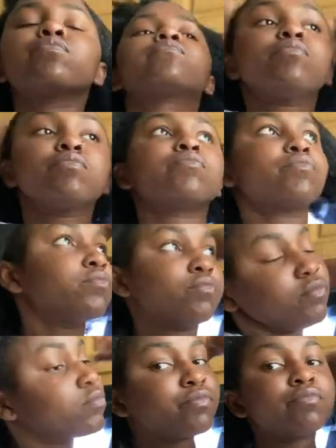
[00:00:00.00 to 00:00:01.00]
She's trying to get
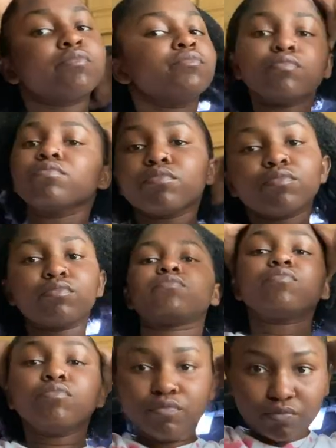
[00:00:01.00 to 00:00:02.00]
them curls.
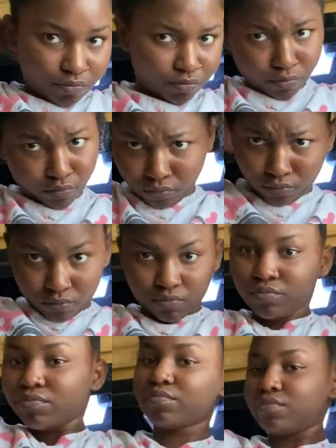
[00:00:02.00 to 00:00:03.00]
I'm trying to get
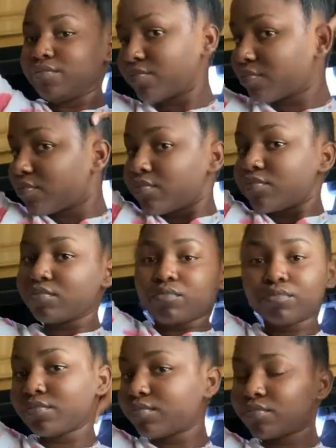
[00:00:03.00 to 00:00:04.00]
mad curls.
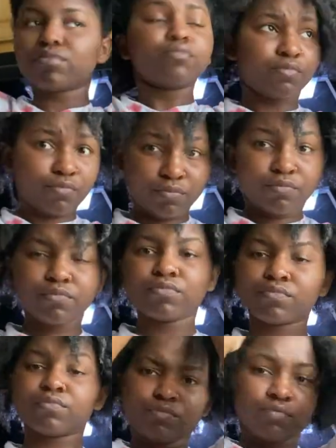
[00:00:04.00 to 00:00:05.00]
Okay, okay.
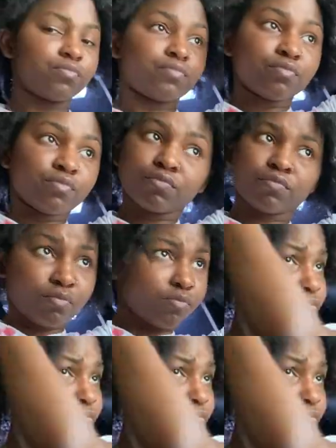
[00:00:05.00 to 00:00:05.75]
Putting the hair up.